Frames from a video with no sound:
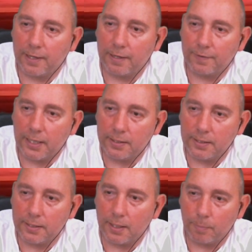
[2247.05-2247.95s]

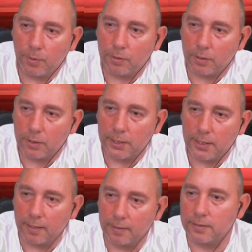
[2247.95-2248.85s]
atm, and he
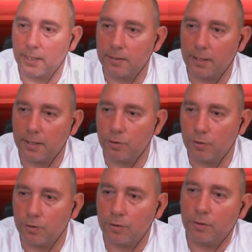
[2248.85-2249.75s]
has citations.